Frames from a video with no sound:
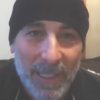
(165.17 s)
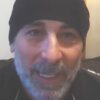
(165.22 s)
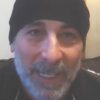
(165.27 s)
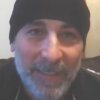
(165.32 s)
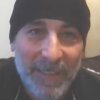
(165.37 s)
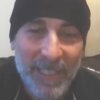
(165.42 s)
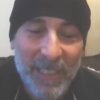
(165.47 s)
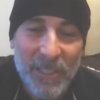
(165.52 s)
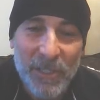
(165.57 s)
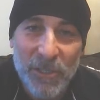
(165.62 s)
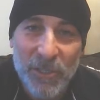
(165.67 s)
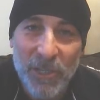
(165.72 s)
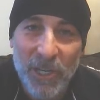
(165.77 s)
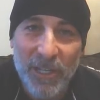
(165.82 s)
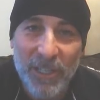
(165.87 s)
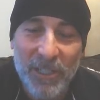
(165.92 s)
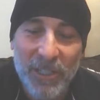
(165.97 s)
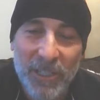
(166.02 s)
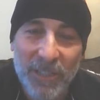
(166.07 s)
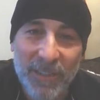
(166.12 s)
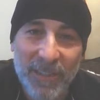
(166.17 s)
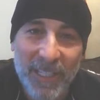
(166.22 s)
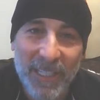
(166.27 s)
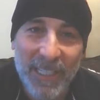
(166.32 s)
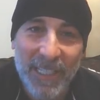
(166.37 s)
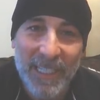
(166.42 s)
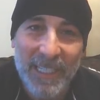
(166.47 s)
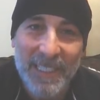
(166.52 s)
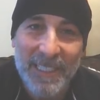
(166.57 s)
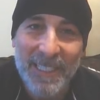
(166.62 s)
And the astonishing
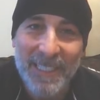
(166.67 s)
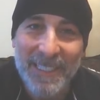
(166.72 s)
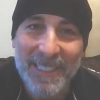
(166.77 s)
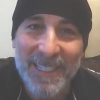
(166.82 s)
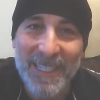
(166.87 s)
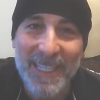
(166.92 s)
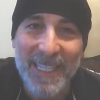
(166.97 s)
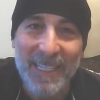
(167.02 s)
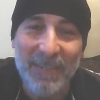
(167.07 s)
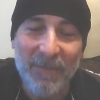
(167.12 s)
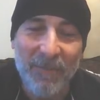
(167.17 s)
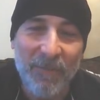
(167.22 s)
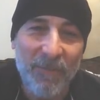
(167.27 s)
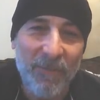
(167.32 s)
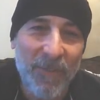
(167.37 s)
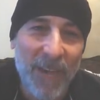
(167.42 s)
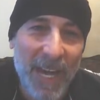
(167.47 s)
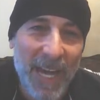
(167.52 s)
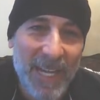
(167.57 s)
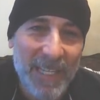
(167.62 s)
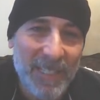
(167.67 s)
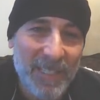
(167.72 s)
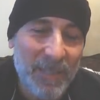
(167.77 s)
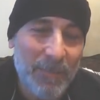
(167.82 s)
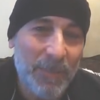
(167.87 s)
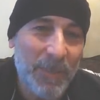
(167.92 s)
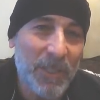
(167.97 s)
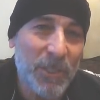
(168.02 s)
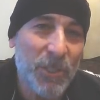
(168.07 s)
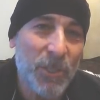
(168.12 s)
thing is the vast
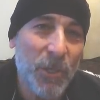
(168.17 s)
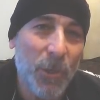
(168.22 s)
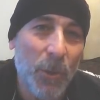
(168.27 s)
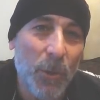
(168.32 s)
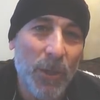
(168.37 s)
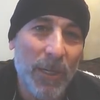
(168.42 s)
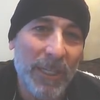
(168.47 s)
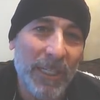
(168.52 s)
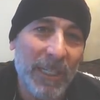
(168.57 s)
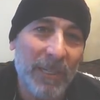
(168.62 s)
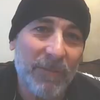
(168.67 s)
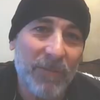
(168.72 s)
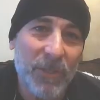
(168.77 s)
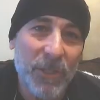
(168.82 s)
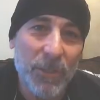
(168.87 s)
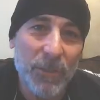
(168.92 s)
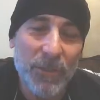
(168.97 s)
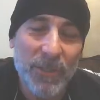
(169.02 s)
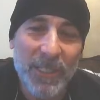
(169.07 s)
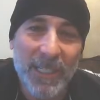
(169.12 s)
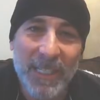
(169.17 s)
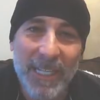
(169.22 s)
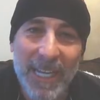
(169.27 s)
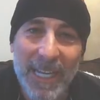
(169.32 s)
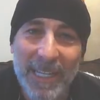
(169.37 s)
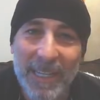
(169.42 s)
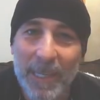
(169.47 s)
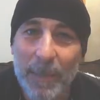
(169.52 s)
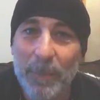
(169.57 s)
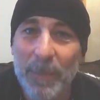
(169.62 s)
majority of Jews
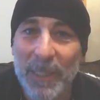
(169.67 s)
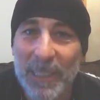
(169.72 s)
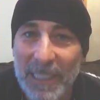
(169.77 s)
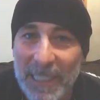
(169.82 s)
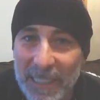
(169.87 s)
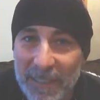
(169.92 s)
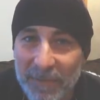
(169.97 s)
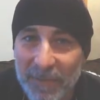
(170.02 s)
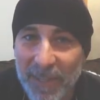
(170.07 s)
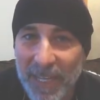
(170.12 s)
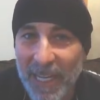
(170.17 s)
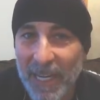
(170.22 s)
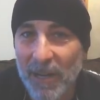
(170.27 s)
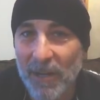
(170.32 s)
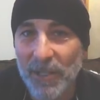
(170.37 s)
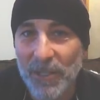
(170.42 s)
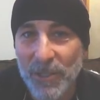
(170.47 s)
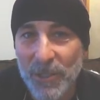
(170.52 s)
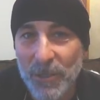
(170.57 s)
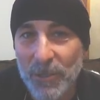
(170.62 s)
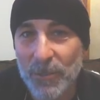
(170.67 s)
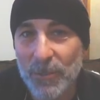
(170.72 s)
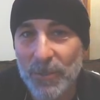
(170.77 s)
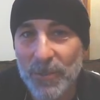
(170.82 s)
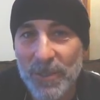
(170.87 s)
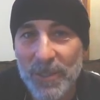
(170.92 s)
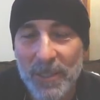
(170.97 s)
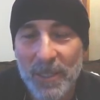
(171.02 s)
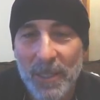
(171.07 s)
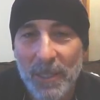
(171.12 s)
today that believe they are
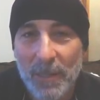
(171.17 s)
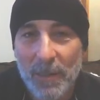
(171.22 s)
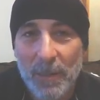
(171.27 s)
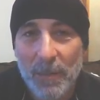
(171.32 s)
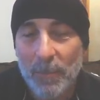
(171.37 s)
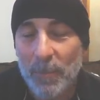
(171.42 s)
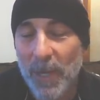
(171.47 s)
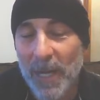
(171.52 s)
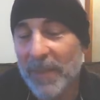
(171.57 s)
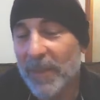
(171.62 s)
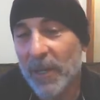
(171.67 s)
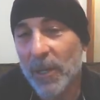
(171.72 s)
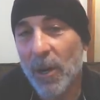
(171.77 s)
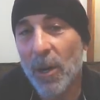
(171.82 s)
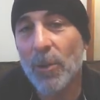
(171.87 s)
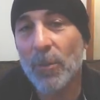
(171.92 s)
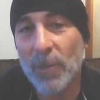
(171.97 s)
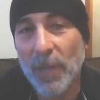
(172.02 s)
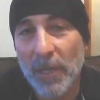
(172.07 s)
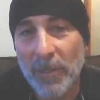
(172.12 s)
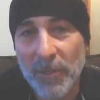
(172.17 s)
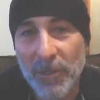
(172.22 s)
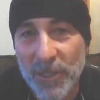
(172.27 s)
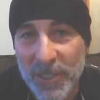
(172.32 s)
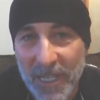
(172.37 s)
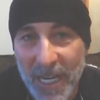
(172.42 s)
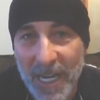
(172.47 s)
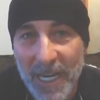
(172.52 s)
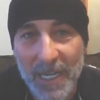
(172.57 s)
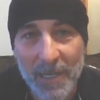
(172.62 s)
Jews, by their own
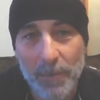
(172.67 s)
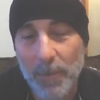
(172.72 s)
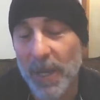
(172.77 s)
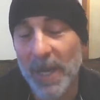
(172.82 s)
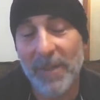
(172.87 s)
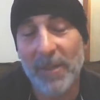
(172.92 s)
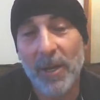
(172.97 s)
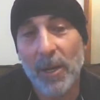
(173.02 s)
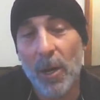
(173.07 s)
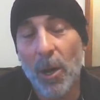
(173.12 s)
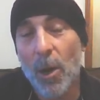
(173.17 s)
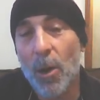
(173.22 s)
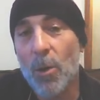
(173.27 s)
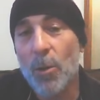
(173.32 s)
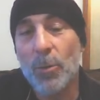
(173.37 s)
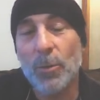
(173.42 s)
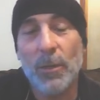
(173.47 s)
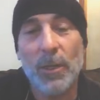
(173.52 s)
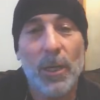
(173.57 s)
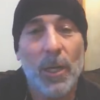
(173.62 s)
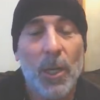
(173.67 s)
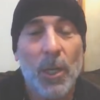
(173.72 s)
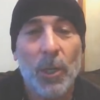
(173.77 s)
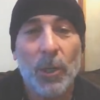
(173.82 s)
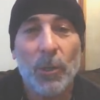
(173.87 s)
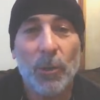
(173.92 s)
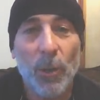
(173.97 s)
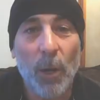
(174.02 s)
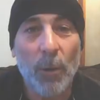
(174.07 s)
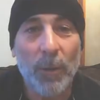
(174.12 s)
understanding, by their own
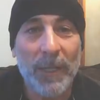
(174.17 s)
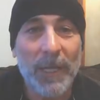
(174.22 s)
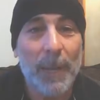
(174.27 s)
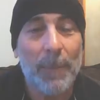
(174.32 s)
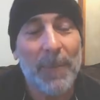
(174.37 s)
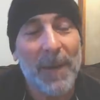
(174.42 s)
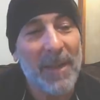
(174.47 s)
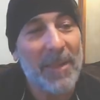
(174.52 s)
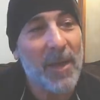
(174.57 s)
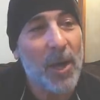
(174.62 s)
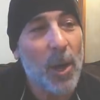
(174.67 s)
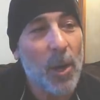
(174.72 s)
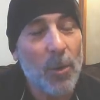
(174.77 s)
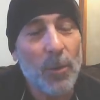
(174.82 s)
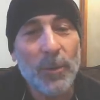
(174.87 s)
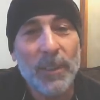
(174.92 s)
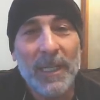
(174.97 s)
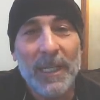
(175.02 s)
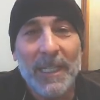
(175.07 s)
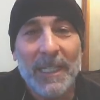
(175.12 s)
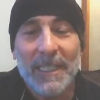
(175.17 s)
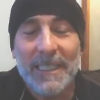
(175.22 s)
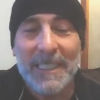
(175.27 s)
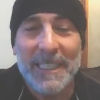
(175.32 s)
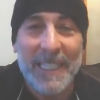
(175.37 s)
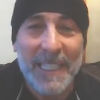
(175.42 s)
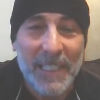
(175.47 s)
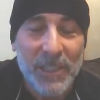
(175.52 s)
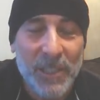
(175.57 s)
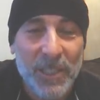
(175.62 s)
growing up, by the own
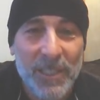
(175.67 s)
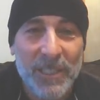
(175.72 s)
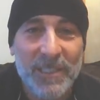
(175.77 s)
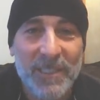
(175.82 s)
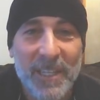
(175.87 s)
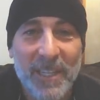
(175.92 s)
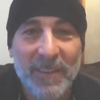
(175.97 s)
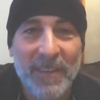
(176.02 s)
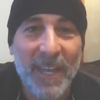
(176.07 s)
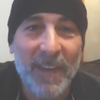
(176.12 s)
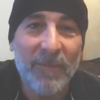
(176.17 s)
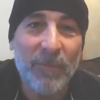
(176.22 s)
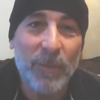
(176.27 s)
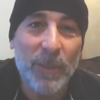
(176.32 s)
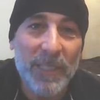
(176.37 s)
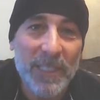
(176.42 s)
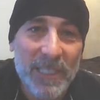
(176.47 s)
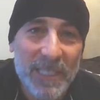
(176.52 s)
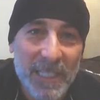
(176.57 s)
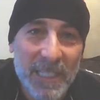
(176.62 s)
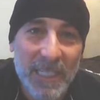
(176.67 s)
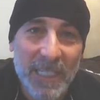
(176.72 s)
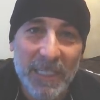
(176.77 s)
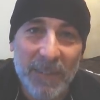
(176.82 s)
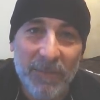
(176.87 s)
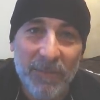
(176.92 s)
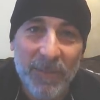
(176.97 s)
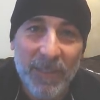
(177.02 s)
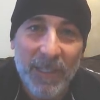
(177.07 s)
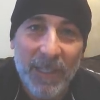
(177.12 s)
teachings that they've
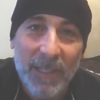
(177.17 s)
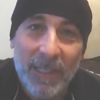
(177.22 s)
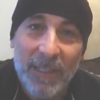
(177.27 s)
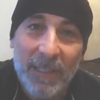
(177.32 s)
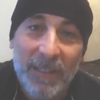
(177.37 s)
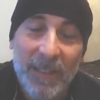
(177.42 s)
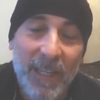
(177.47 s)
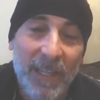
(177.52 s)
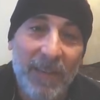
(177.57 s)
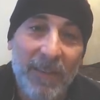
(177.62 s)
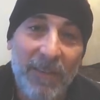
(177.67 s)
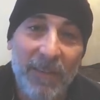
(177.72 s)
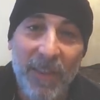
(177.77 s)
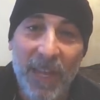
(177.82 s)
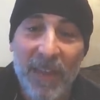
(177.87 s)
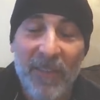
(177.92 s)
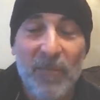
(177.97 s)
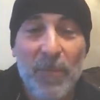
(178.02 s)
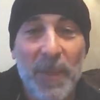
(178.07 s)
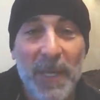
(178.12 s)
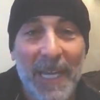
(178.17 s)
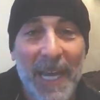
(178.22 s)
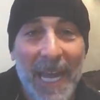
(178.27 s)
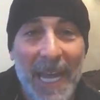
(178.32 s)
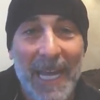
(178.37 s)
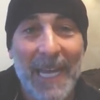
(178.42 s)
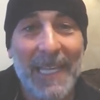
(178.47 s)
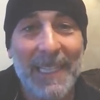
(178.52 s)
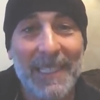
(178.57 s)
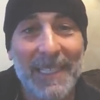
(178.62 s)
received, that they've been
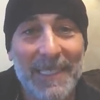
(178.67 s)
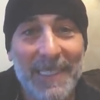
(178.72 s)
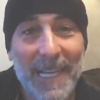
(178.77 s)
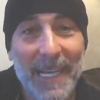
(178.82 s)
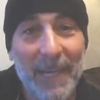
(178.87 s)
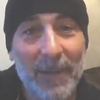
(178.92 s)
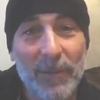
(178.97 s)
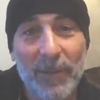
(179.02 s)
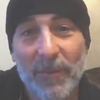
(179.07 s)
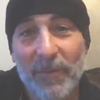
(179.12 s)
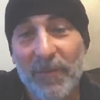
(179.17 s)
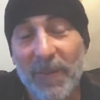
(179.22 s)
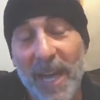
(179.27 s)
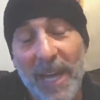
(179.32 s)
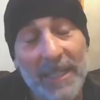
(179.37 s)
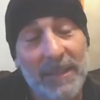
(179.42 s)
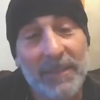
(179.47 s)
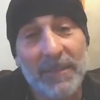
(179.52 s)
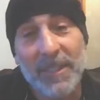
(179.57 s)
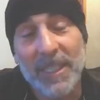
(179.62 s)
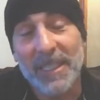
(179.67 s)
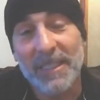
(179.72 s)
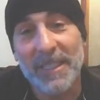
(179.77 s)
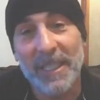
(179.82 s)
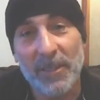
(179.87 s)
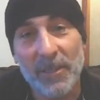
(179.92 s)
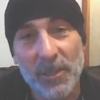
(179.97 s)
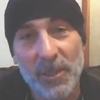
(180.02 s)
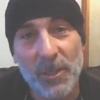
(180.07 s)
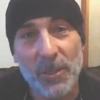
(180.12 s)
handed down the fact that
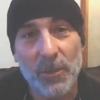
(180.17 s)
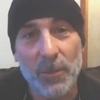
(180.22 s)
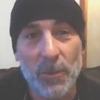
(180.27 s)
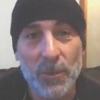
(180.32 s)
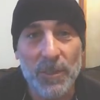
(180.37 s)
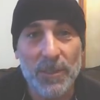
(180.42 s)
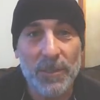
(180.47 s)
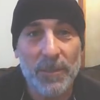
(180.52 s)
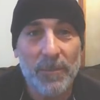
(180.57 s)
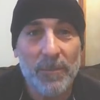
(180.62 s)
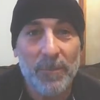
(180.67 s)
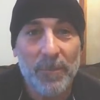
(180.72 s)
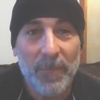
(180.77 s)
they're Jews.